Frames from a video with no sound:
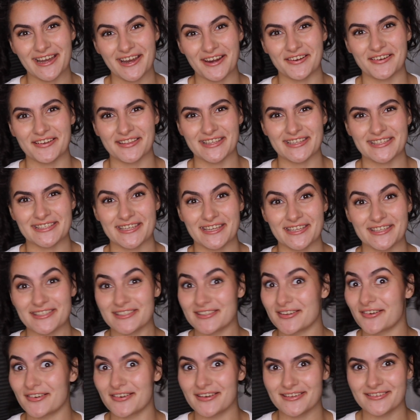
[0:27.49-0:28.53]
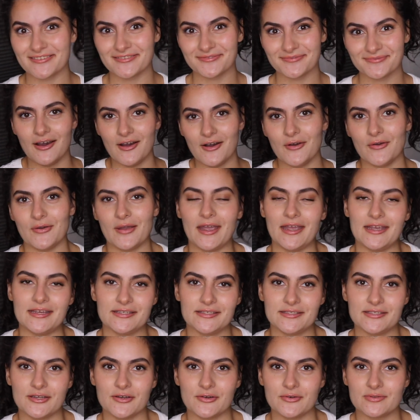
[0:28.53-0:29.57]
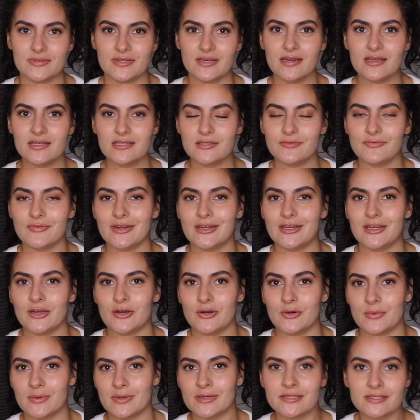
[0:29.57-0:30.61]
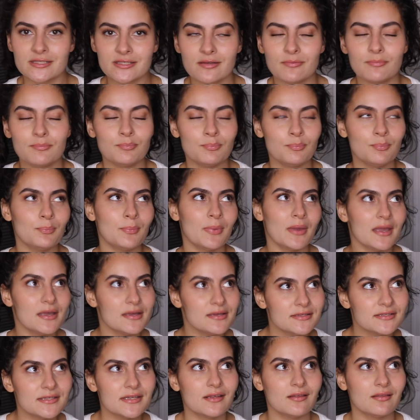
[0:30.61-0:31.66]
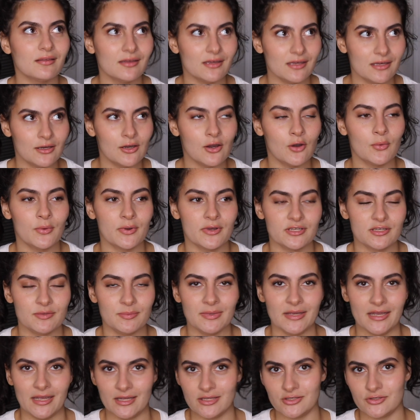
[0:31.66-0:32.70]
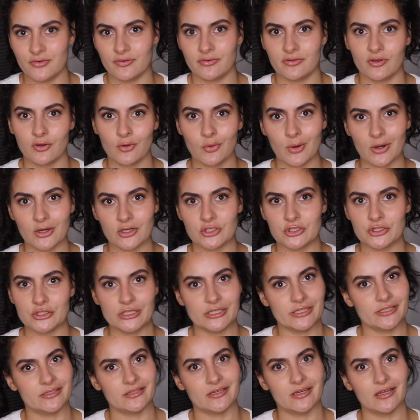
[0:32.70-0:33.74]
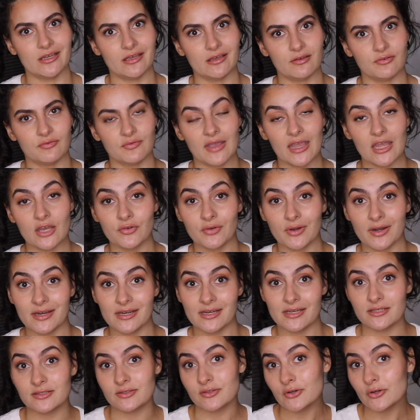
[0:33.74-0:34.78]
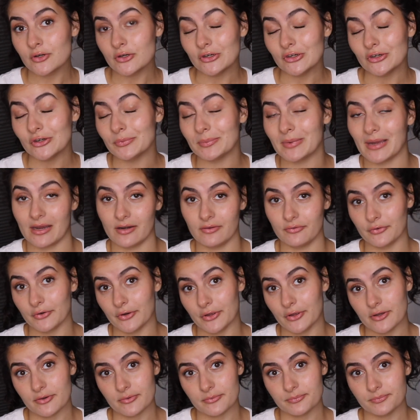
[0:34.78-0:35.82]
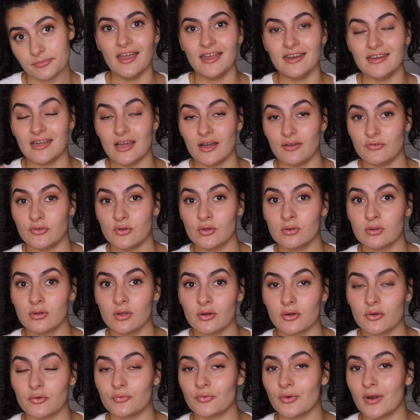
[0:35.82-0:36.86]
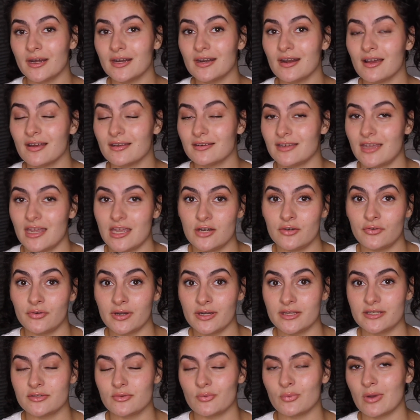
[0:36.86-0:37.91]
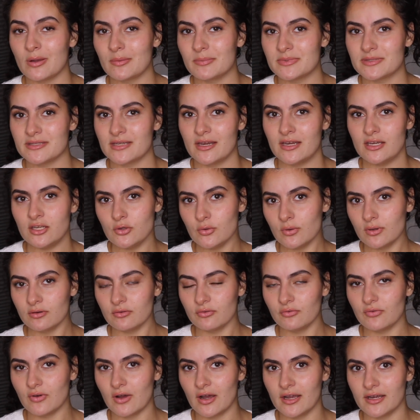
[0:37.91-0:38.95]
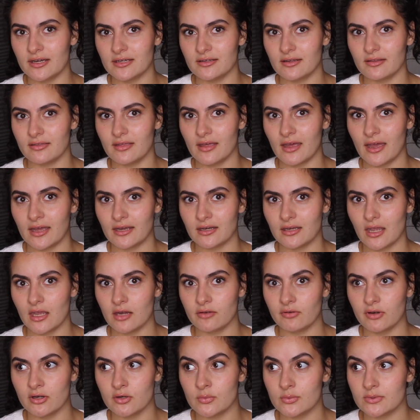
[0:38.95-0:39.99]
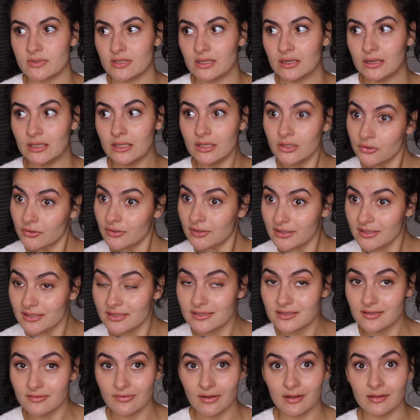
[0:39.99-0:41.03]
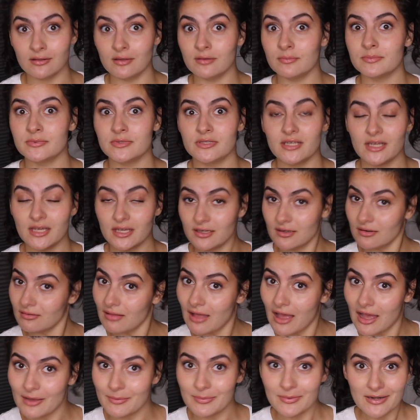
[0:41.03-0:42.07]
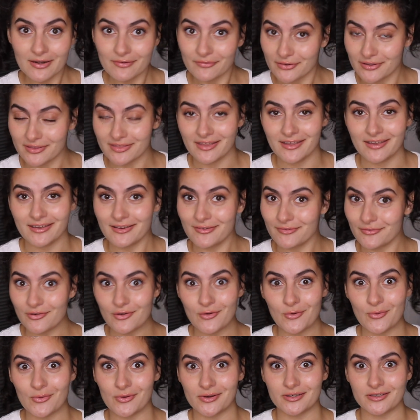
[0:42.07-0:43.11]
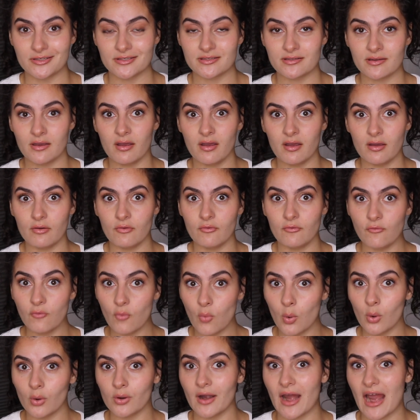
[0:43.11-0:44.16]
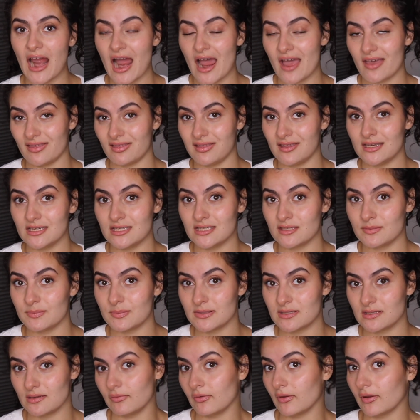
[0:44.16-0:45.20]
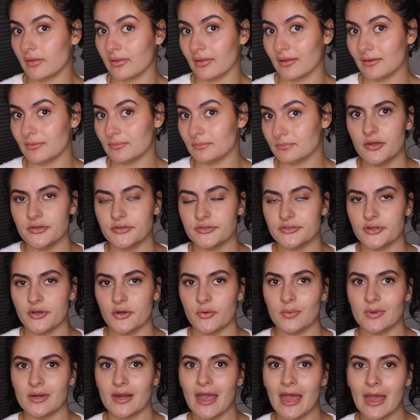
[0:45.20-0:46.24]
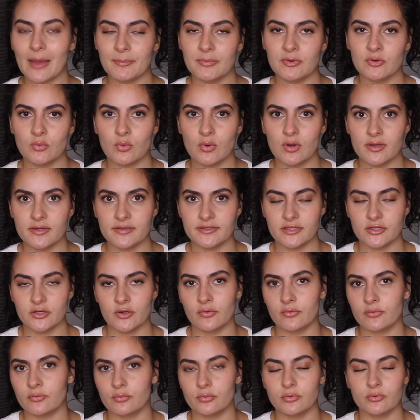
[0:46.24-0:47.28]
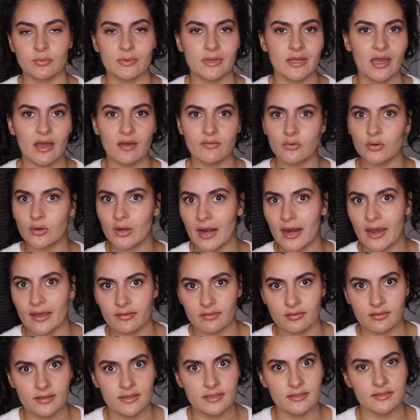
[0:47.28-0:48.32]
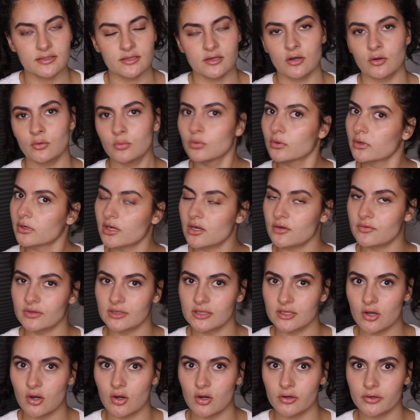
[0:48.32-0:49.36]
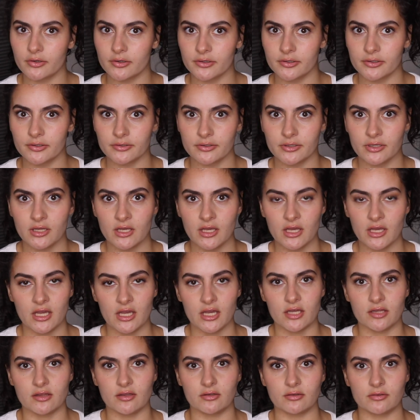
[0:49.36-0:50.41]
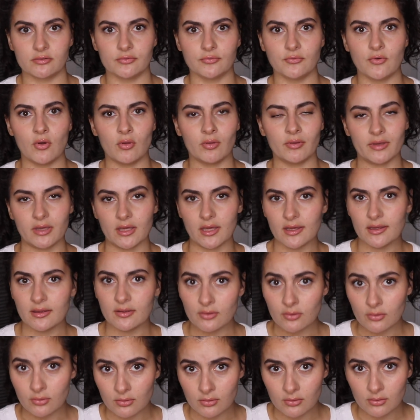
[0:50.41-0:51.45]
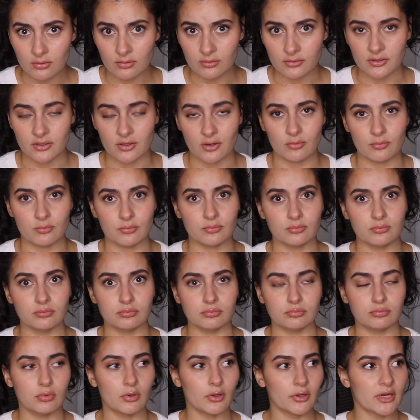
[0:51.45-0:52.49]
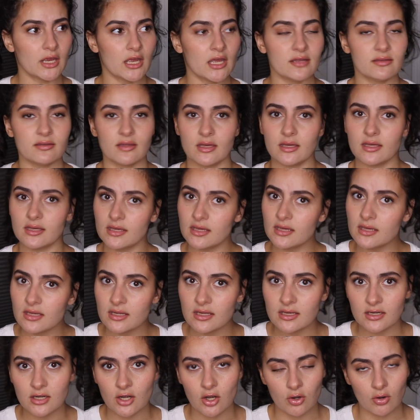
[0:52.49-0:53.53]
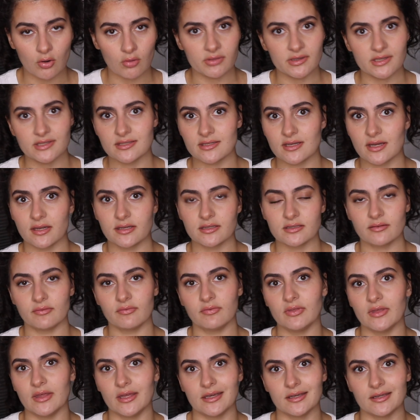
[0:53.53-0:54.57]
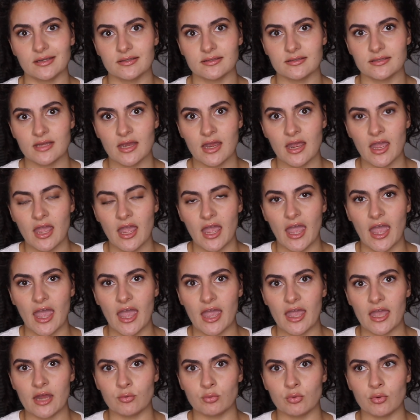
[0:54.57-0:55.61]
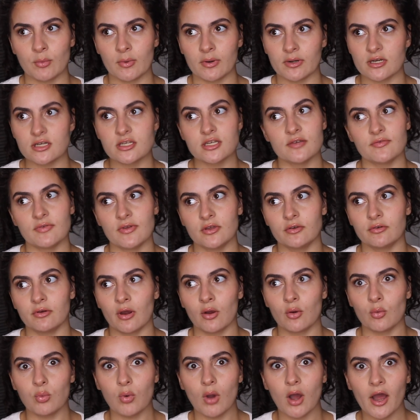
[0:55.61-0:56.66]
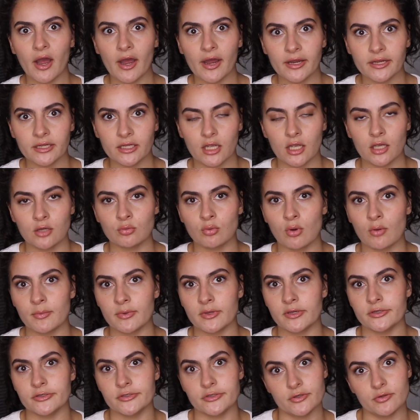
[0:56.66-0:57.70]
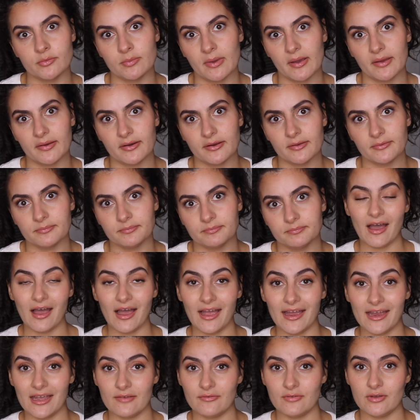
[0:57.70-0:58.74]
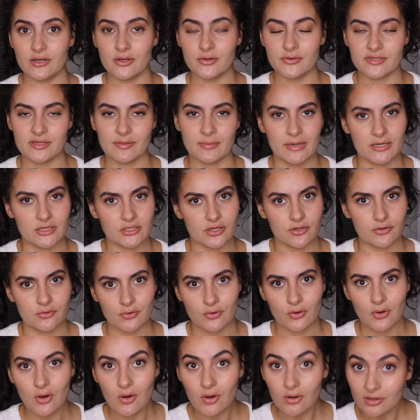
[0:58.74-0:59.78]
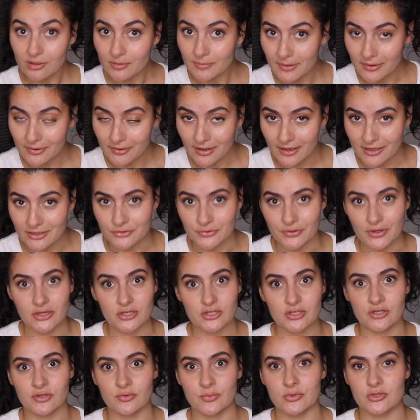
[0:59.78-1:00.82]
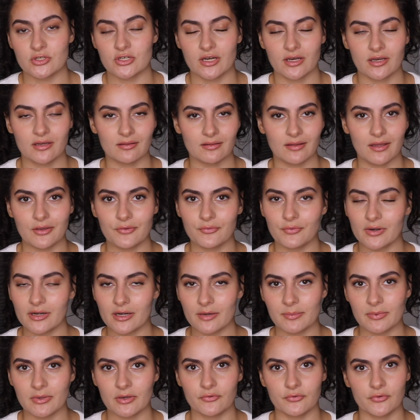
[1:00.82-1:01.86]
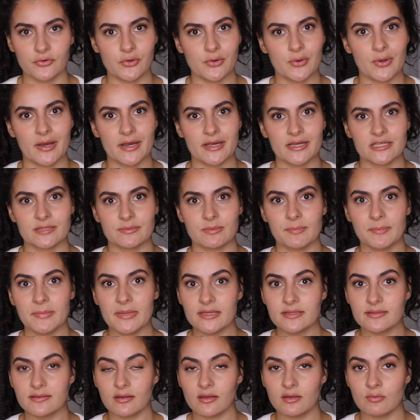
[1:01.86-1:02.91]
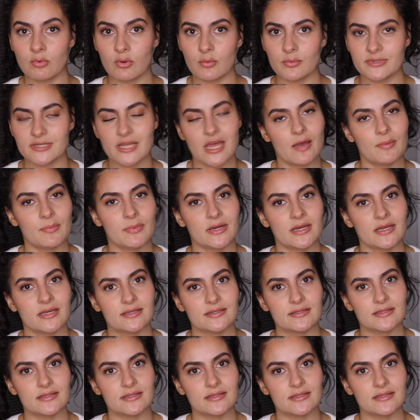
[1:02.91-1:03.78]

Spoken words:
Alright, let's get started. Okay, so today's video is basically going to be answering the question if Gatorade is good or bad for you. Now, if you look right on Gatorade's website, you can find that Gatorade was literally developed in a lab and everything, of course, for athletes specifically. So what happened was, you know, we have our athletes, you know, working really hard, they're falling ill, you know, working in the heat and all these kinds of things, and we wanted to figure out why and what we can do about it. I have videos on my channel all about hydration, which I can link right up here for you guys, but basically what was happening is